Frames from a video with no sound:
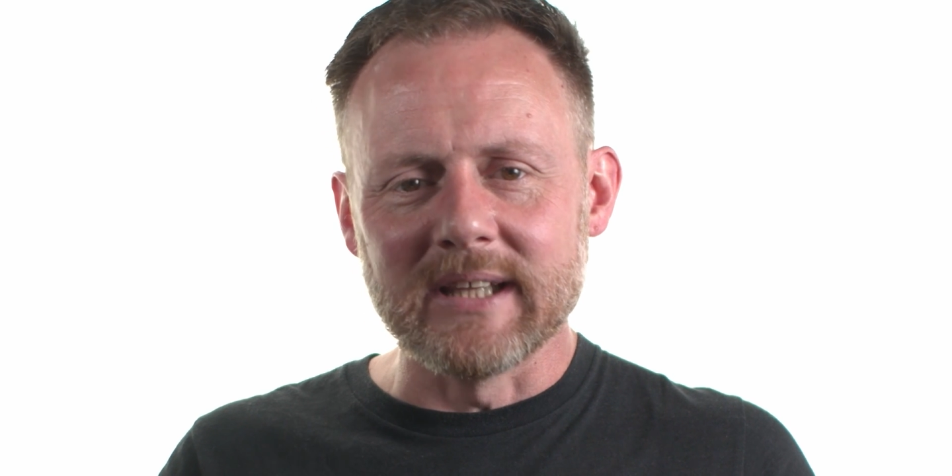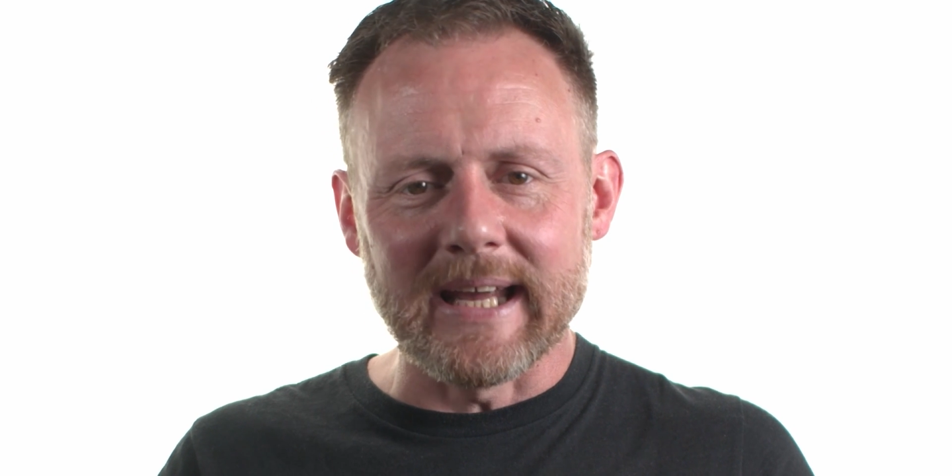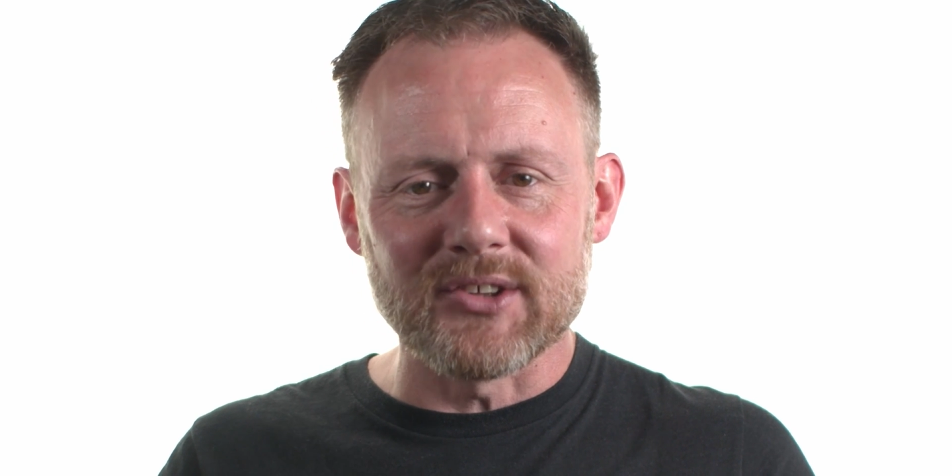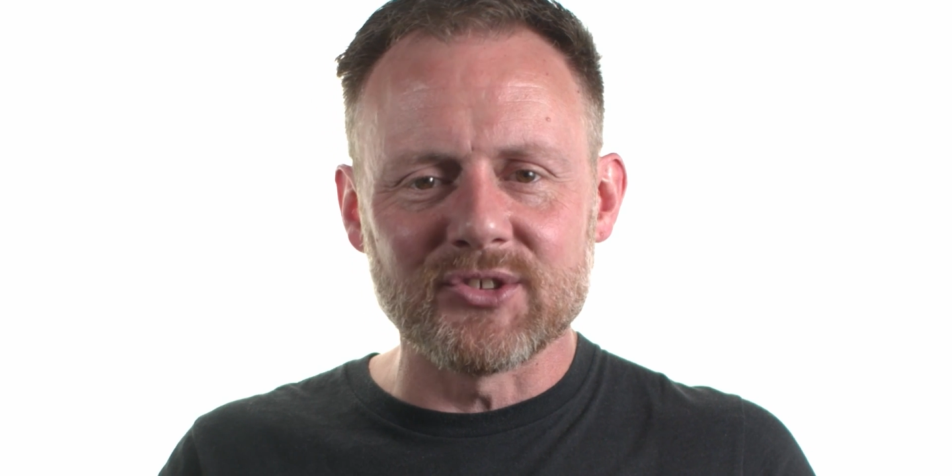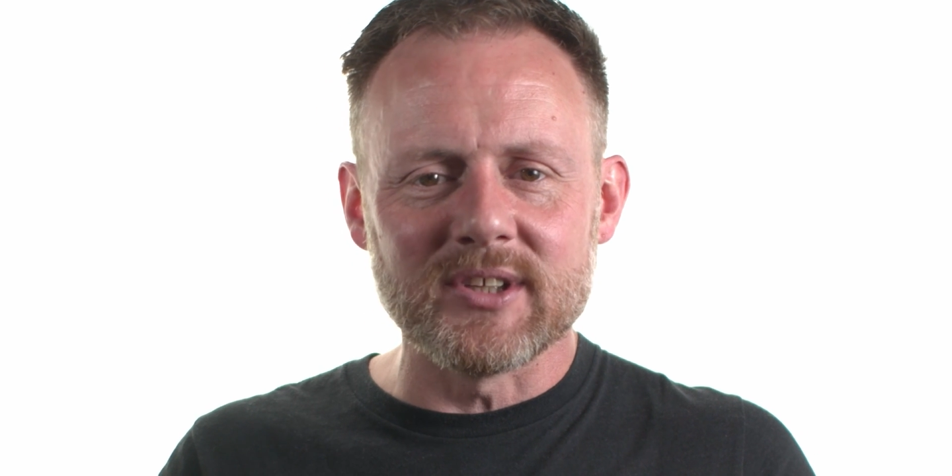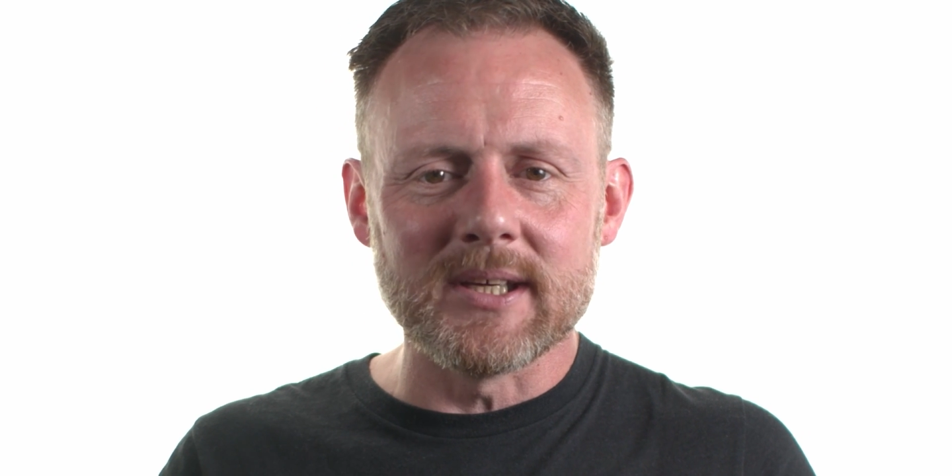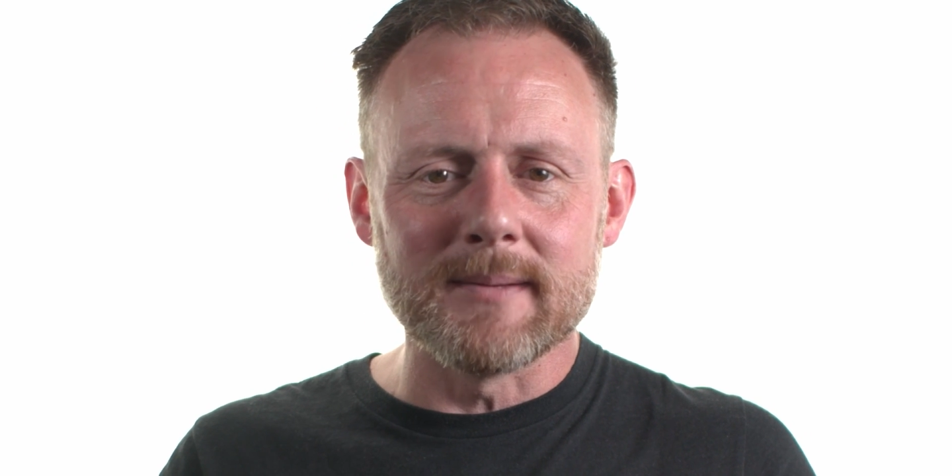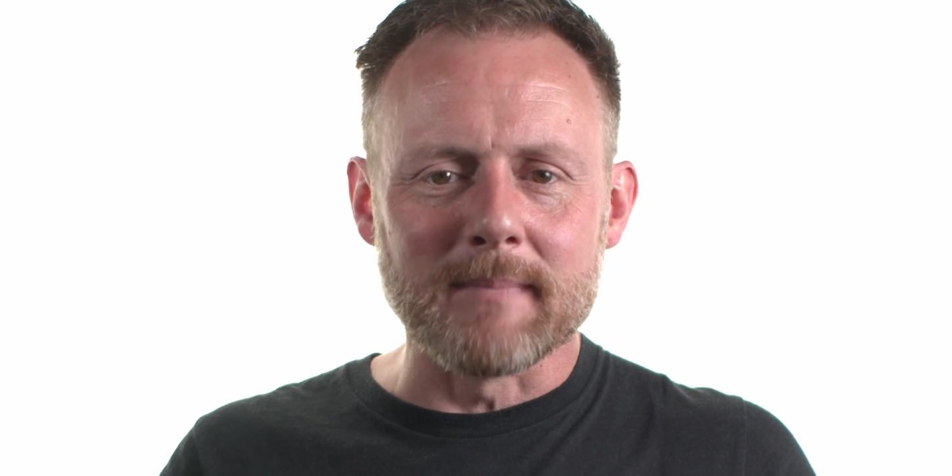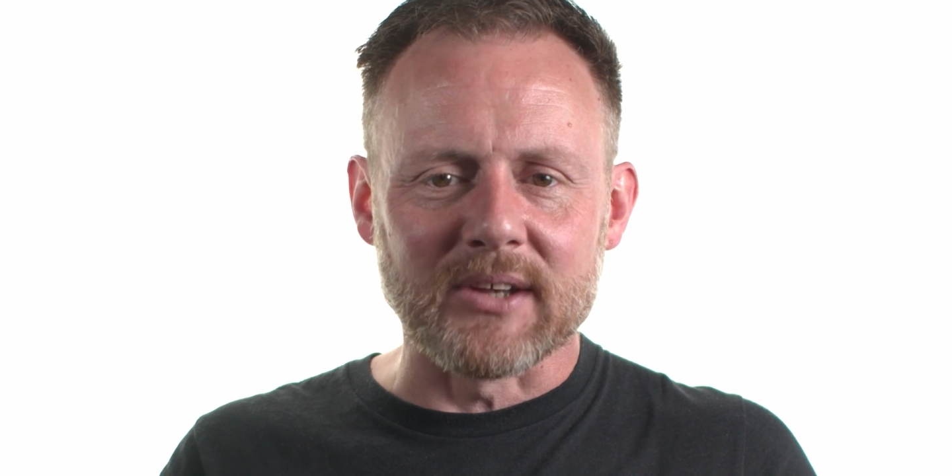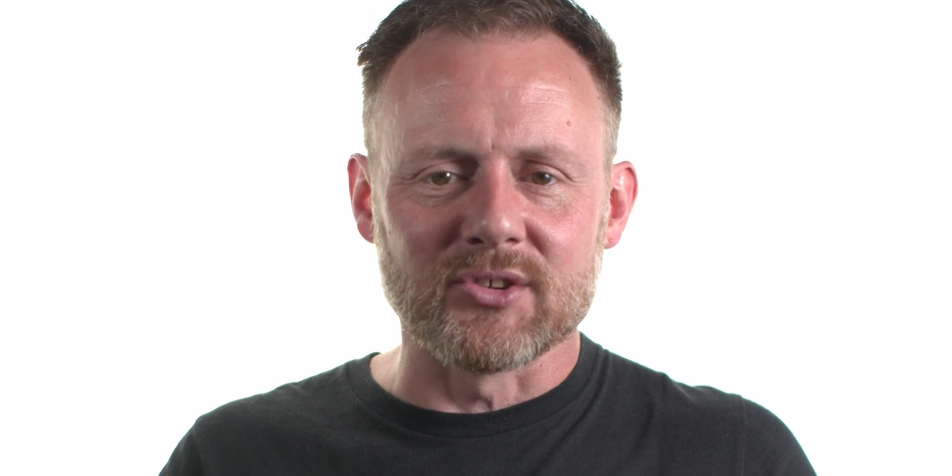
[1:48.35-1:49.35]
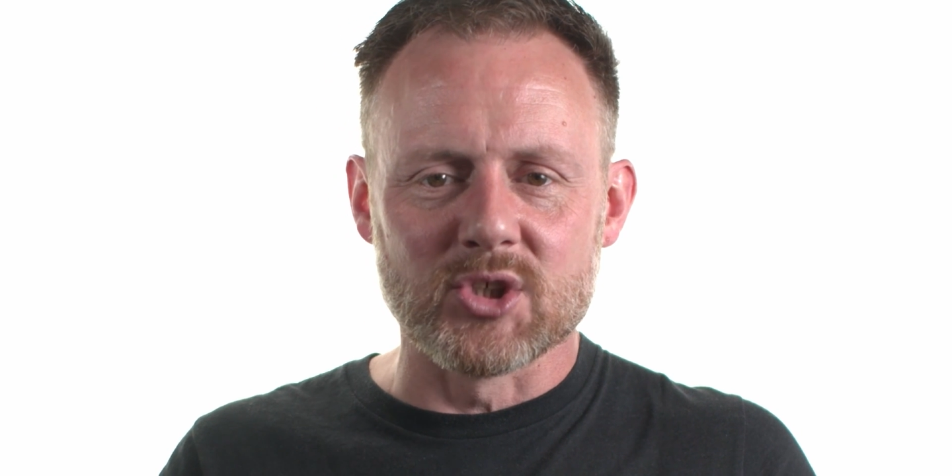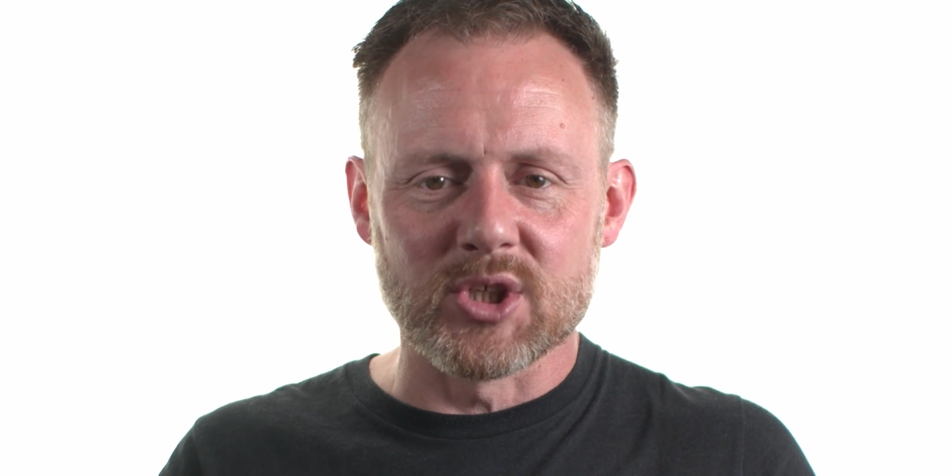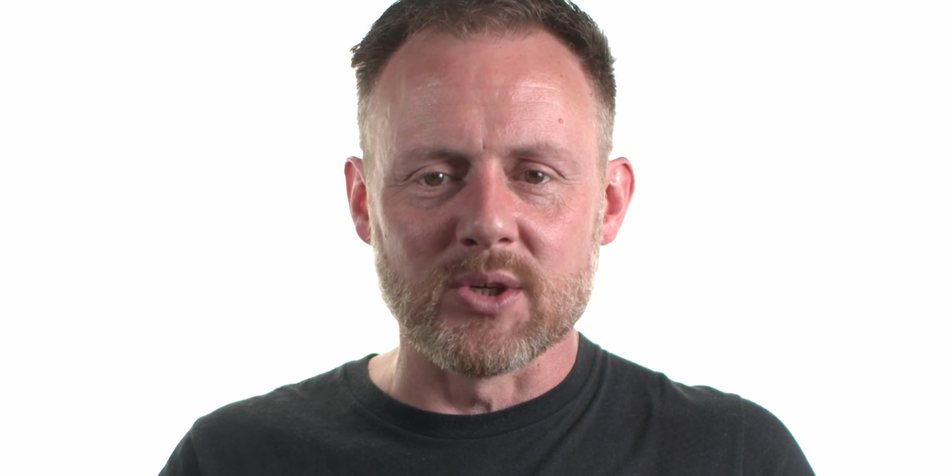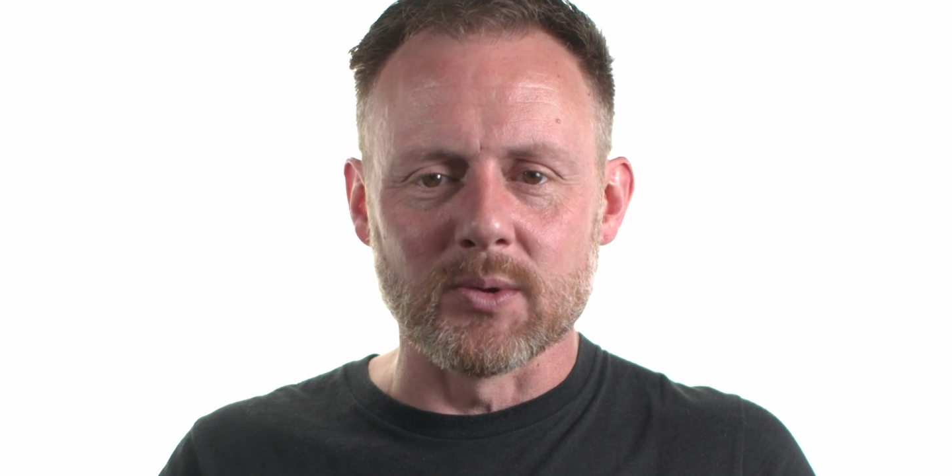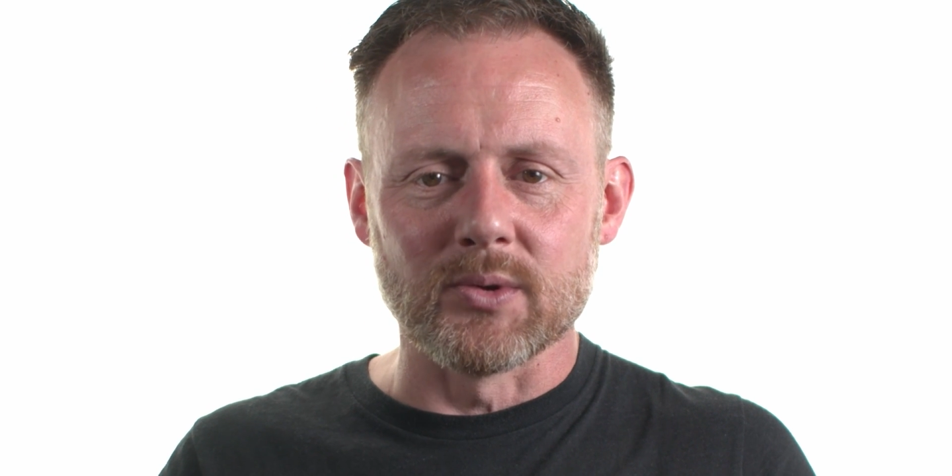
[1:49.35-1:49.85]
legacy
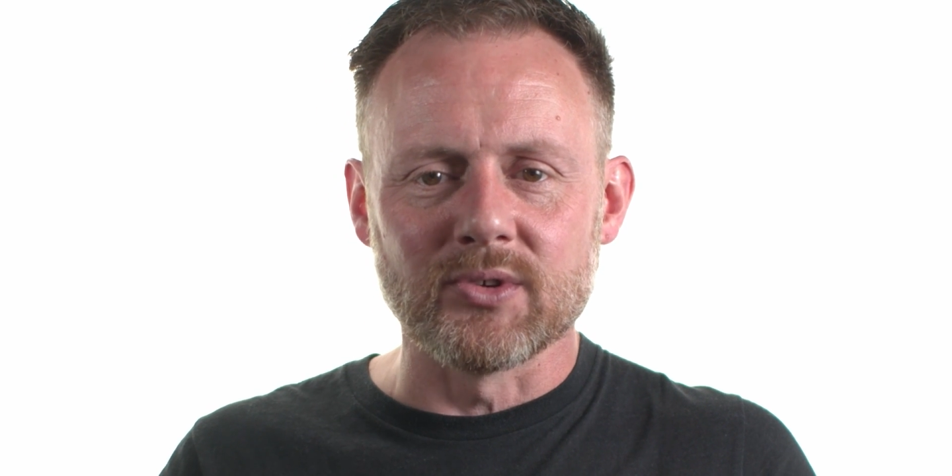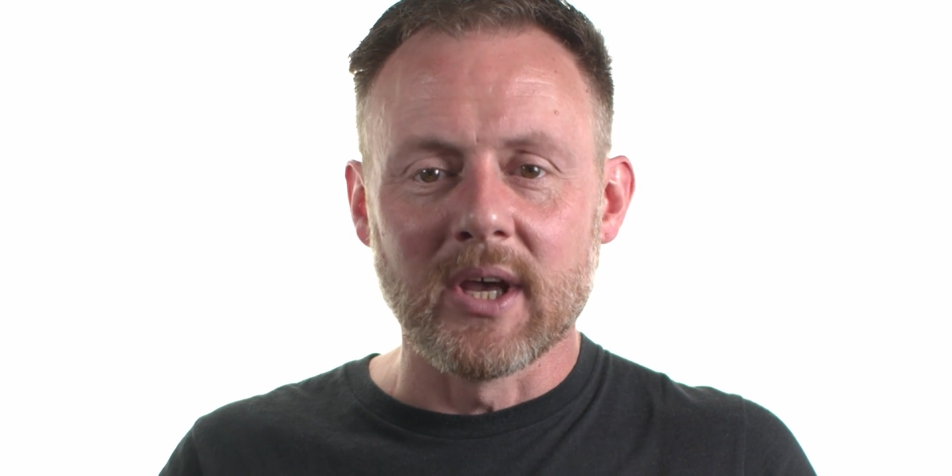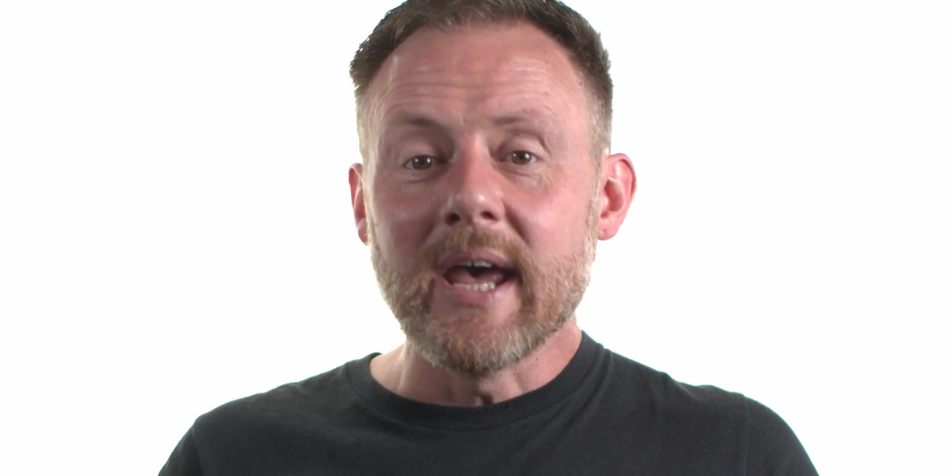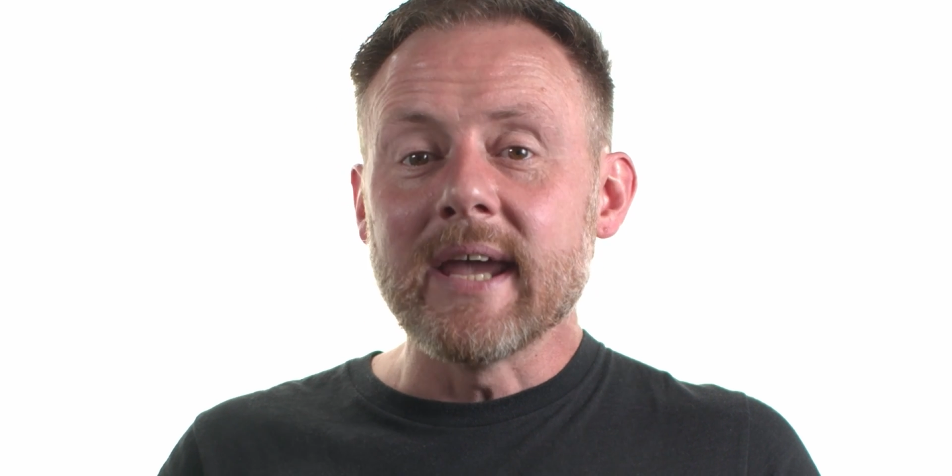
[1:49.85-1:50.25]
message queues